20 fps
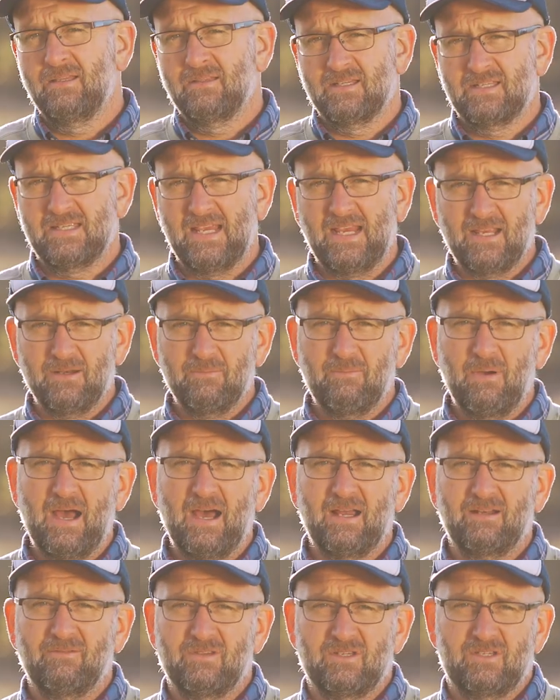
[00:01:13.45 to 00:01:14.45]
second
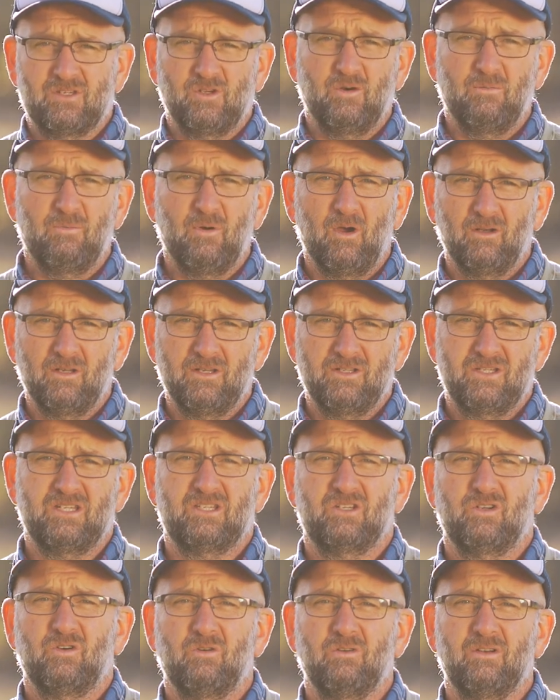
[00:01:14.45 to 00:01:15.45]
part of the soil biology
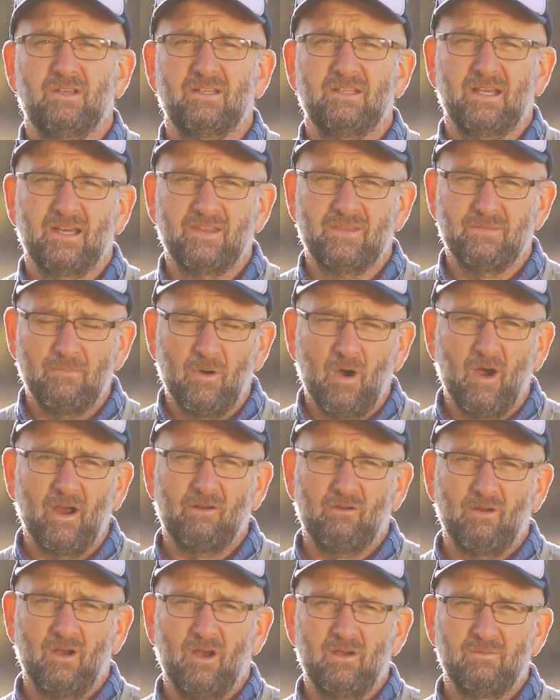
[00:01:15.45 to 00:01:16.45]
story are the
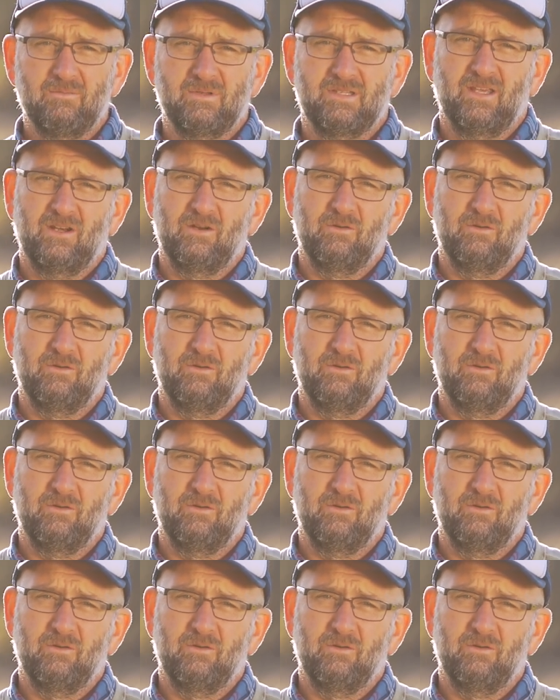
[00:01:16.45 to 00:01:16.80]
microbes that are